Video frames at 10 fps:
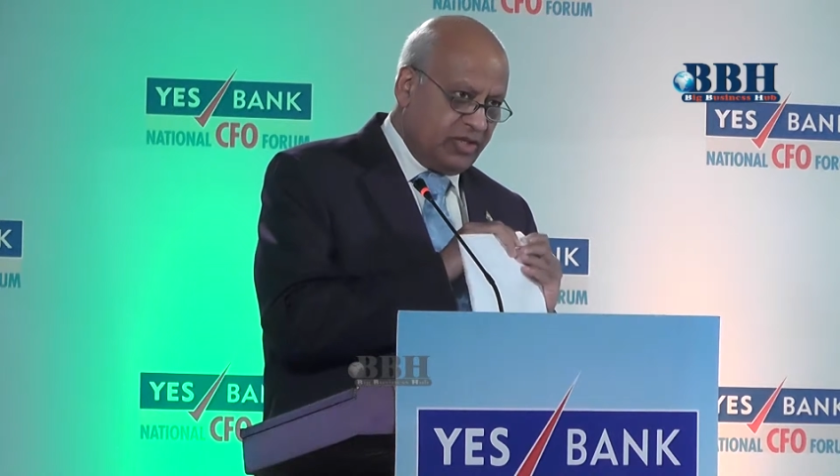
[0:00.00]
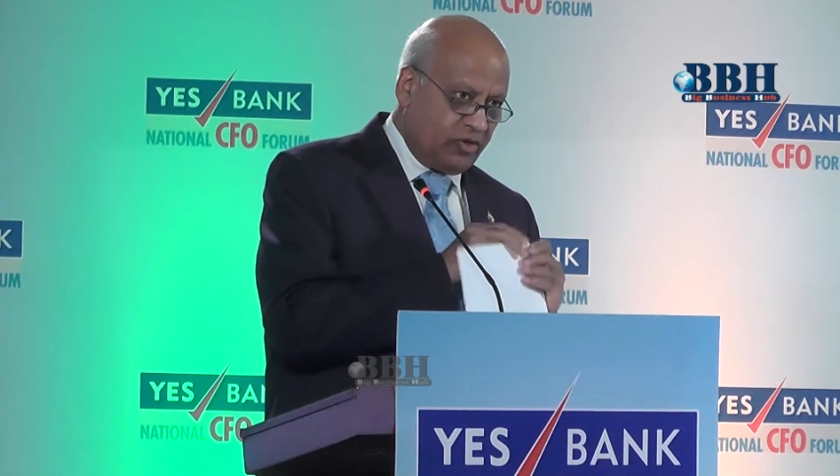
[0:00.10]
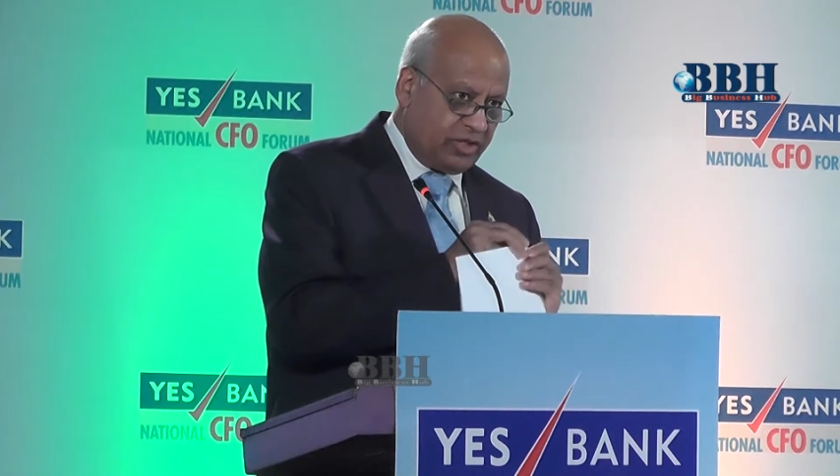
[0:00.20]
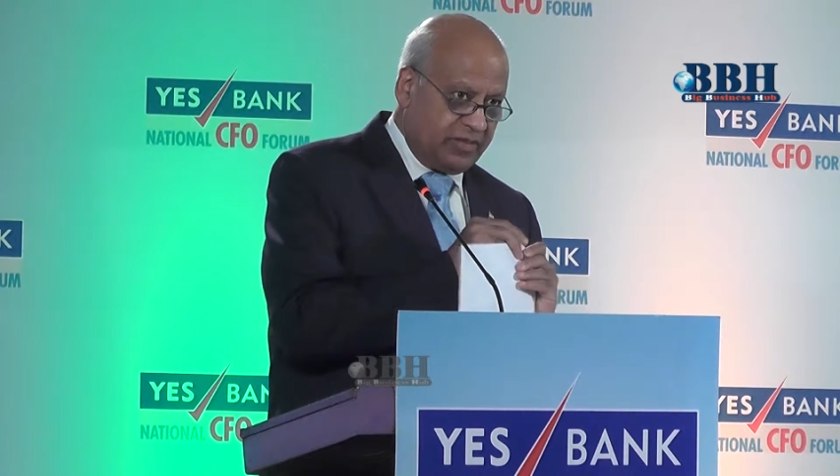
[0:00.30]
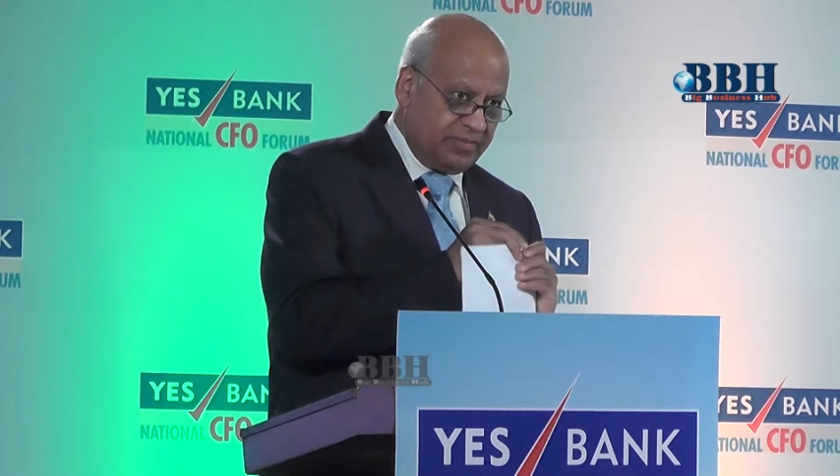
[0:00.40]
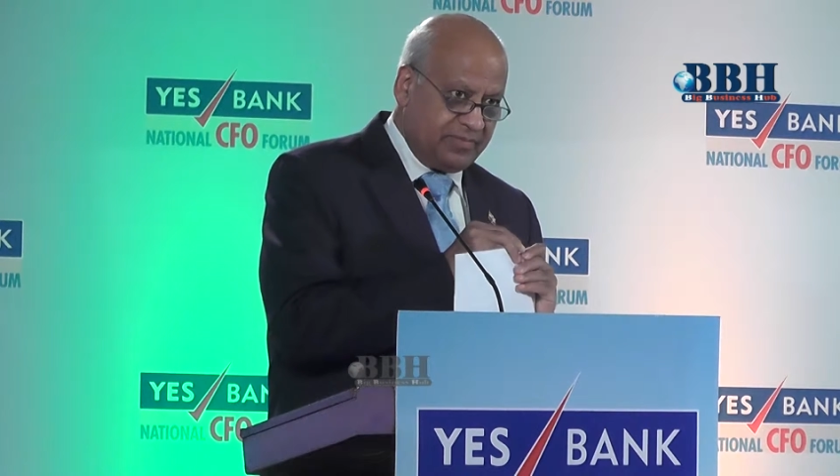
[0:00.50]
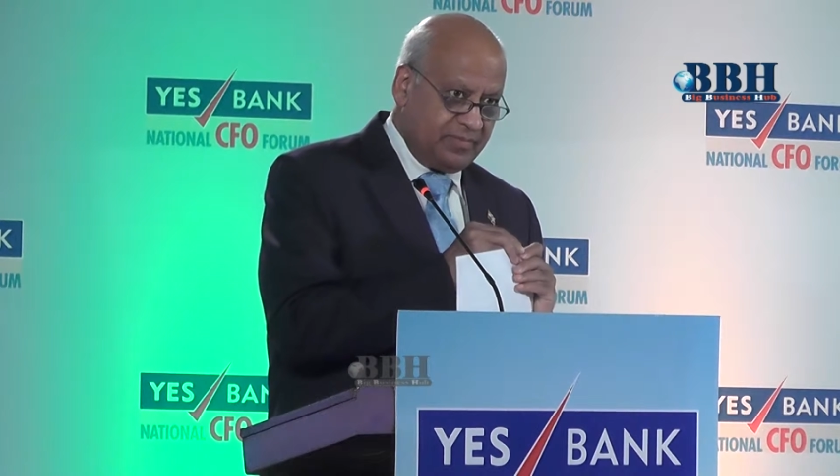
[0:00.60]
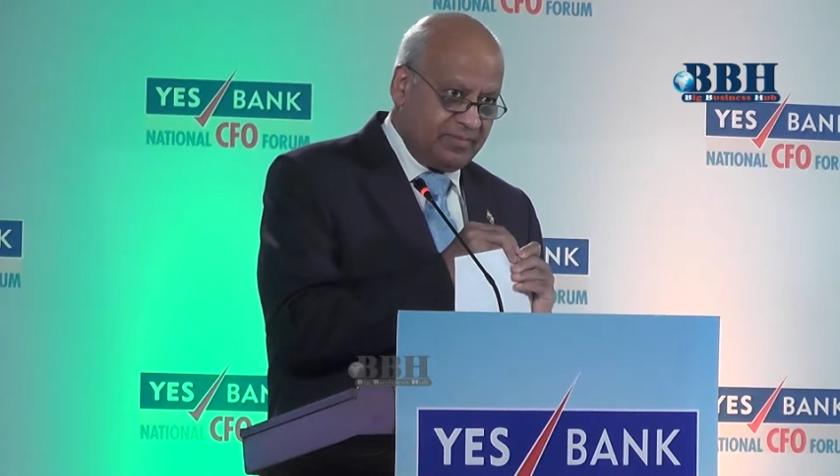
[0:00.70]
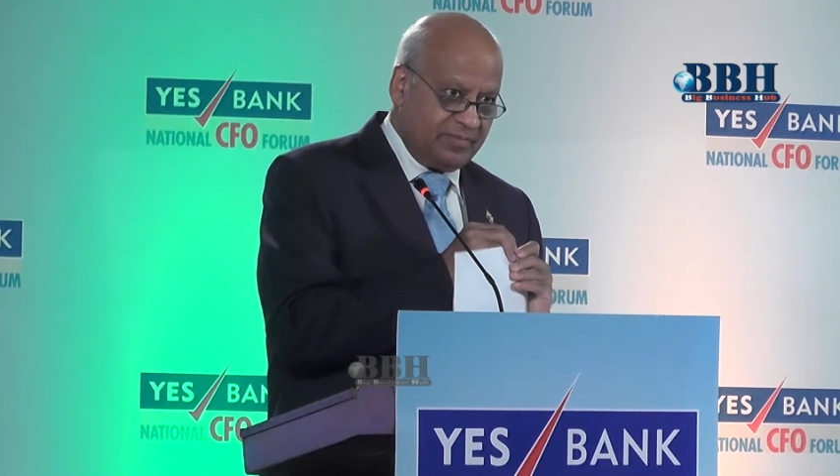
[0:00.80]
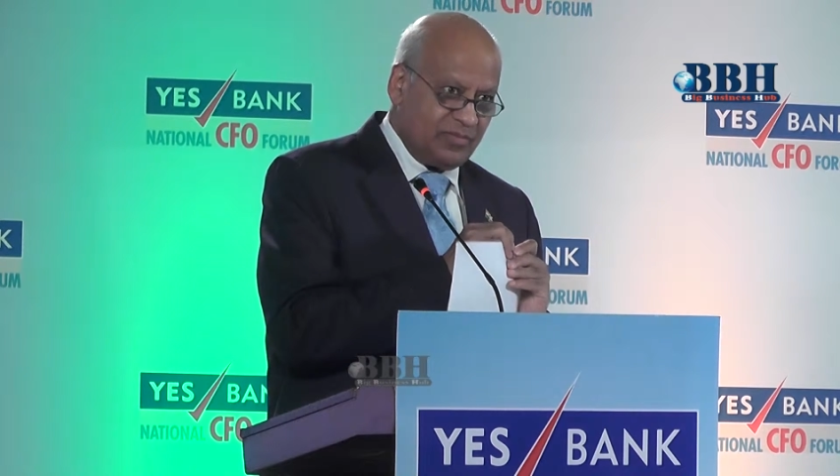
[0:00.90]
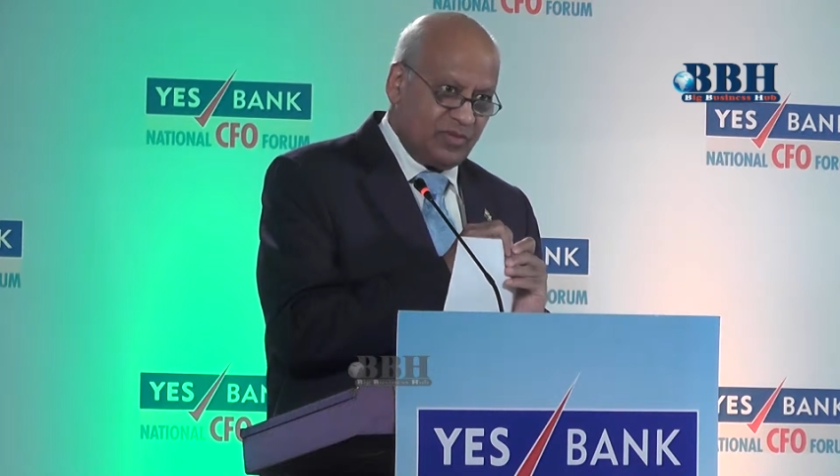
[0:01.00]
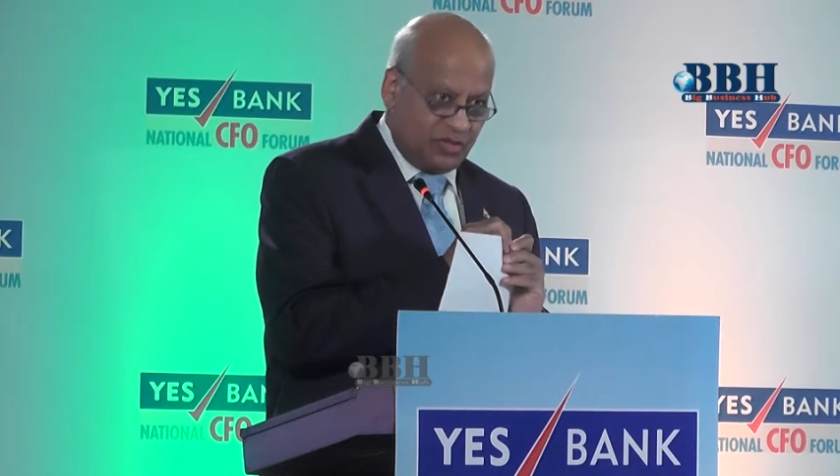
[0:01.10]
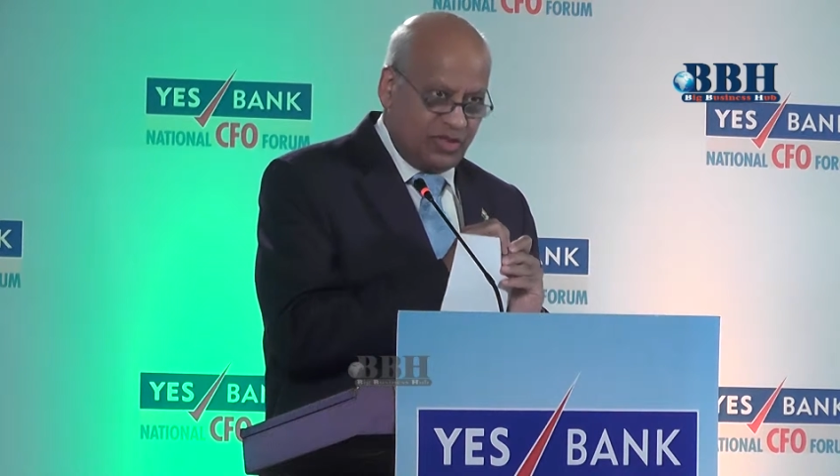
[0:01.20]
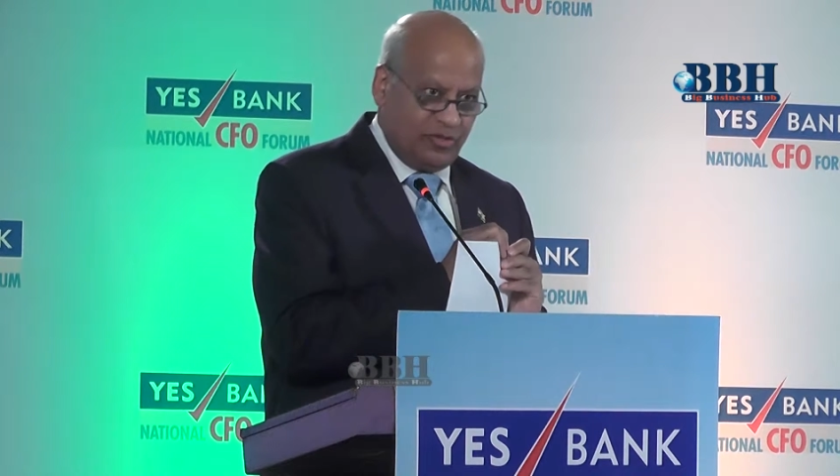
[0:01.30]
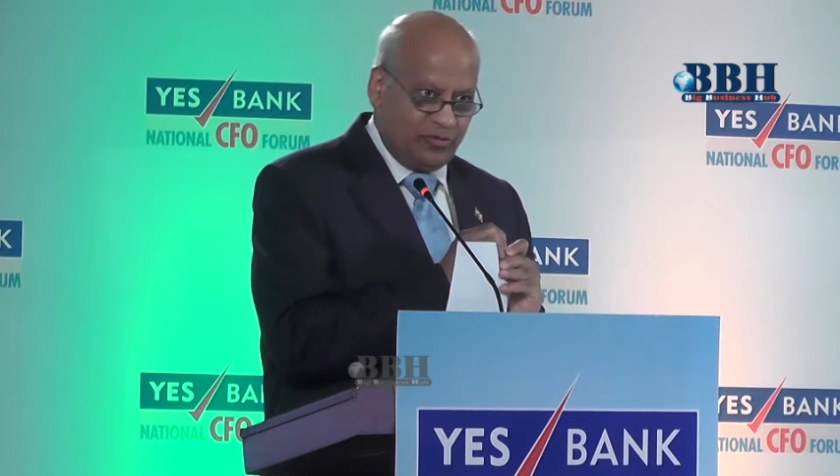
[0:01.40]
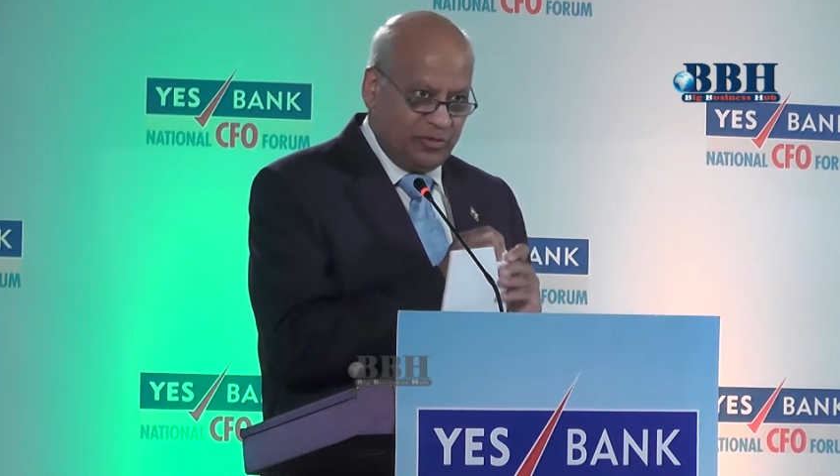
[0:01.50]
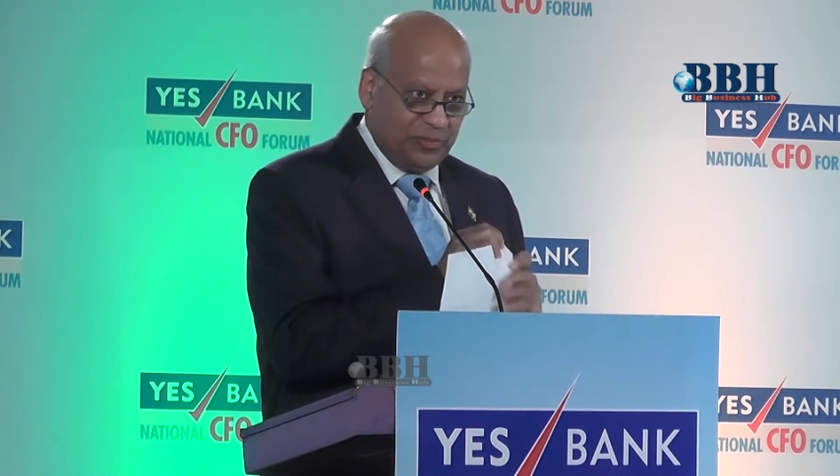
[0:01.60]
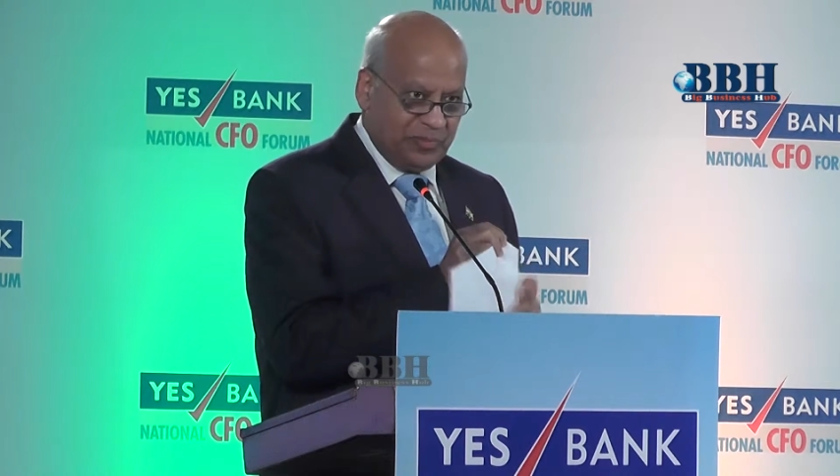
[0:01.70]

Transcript: not a CFO,